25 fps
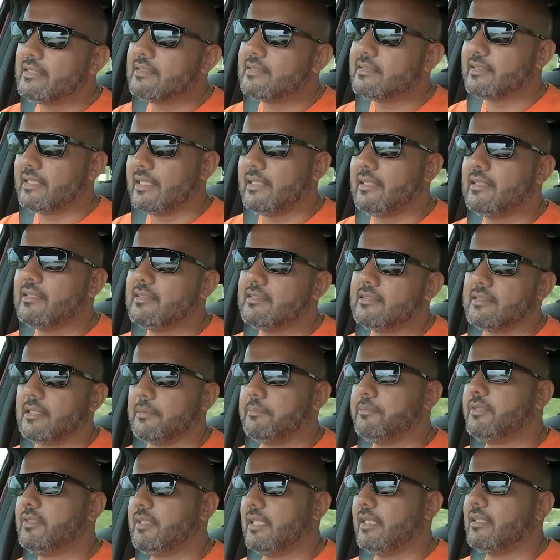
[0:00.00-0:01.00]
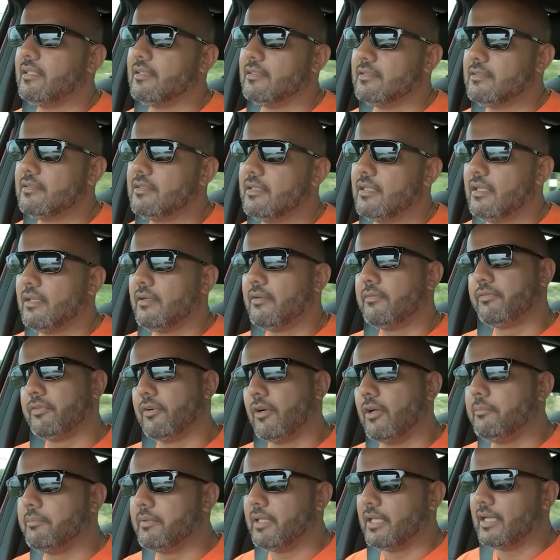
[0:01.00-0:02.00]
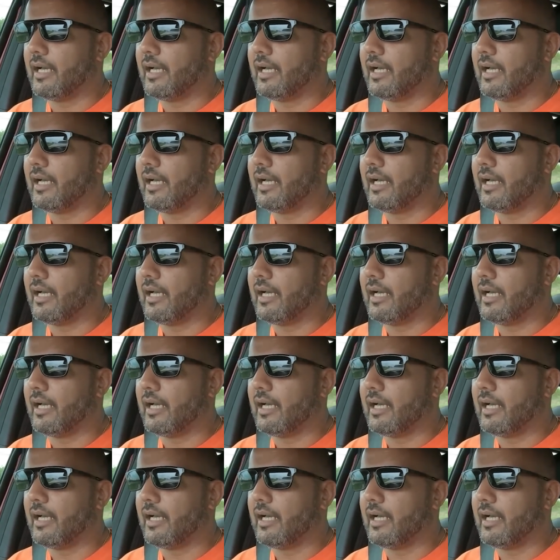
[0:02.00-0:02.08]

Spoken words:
steal some sales from the